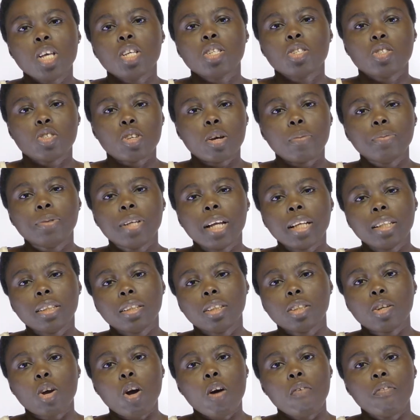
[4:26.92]

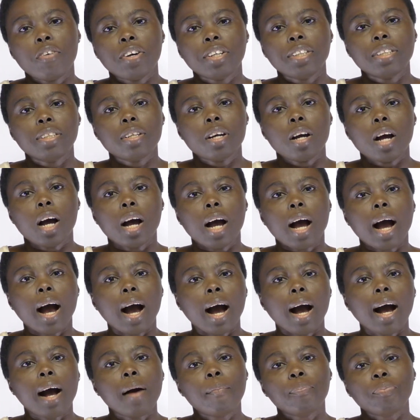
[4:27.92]
Subjects covered
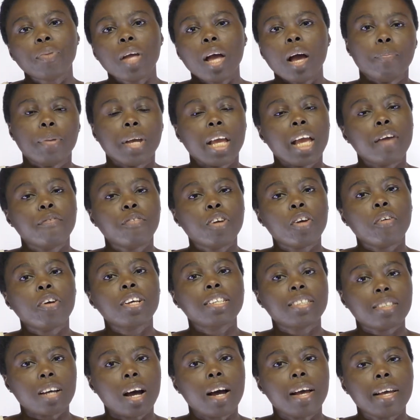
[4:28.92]
are behavioral
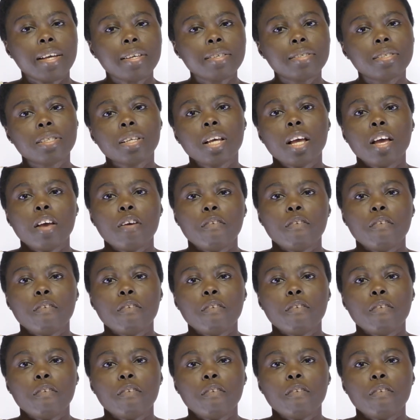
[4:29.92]
science,